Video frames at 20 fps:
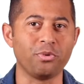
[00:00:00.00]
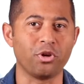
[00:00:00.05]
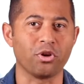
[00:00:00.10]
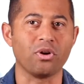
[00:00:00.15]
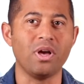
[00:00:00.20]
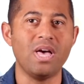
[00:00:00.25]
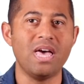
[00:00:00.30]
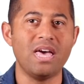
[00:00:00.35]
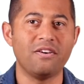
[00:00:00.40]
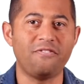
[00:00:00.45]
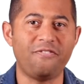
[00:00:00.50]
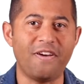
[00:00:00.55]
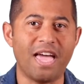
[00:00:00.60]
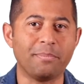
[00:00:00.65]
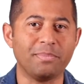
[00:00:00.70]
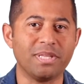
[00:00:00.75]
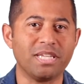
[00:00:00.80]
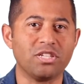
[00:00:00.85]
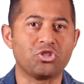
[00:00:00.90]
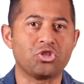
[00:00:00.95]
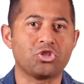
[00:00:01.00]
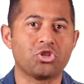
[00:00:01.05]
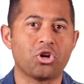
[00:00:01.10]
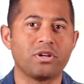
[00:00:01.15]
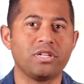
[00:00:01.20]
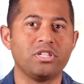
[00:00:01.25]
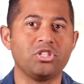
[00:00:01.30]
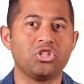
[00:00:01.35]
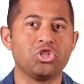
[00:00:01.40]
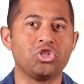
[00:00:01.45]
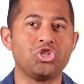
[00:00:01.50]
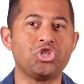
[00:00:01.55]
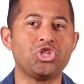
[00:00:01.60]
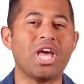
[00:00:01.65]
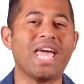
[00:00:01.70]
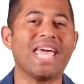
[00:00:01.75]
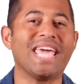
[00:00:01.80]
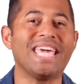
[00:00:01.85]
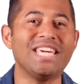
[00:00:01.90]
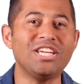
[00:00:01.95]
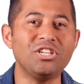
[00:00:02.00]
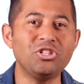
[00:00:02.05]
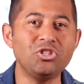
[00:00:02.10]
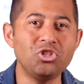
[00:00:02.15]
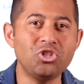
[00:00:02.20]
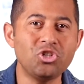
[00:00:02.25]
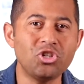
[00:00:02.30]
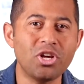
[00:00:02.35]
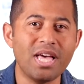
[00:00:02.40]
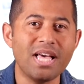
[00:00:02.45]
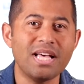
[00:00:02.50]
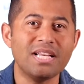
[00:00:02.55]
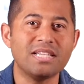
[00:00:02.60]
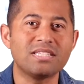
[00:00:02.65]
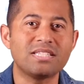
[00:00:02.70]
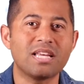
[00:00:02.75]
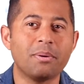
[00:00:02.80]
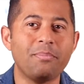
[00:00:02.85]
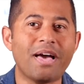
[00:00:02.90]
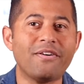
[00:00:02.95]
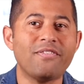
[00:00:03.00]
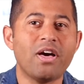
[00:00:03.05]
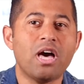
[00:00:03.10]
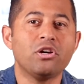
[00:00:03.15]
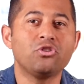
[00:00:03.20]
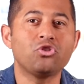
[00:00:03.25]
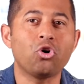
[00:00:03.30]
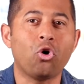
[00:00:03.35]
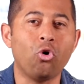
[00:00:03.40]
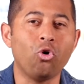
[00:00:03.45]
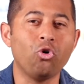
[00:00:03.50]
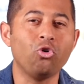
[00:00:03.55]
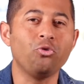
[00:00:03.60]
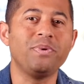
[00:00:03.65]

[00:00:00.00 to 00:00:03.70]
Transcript: your family is starting to change? Some have told